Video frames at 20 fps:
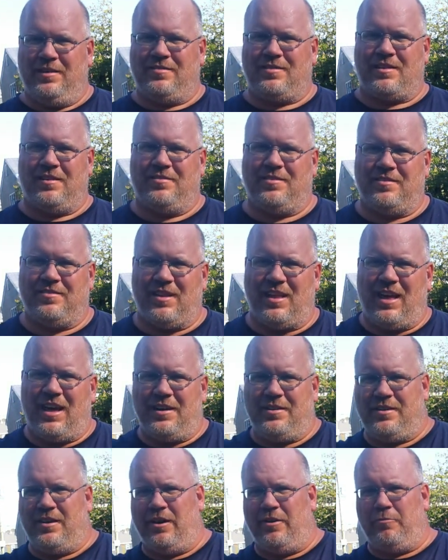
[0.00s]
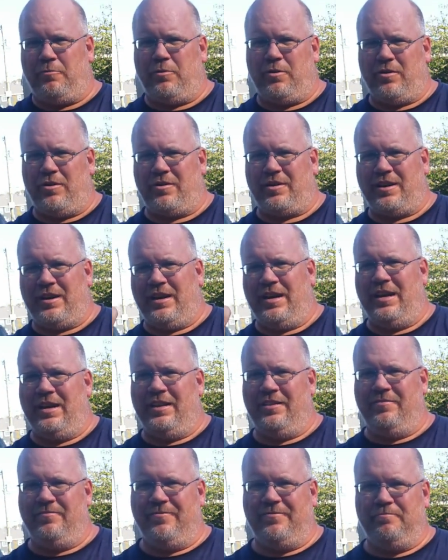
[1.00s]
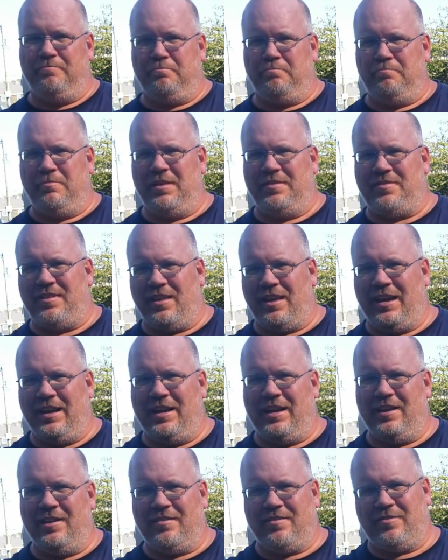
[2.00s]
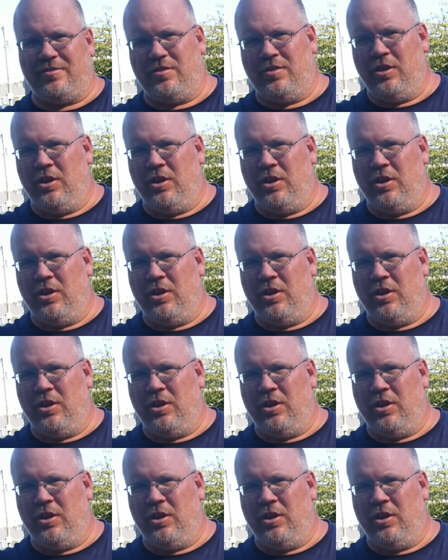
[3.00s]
because there's a lot of ductwork and miscellaneous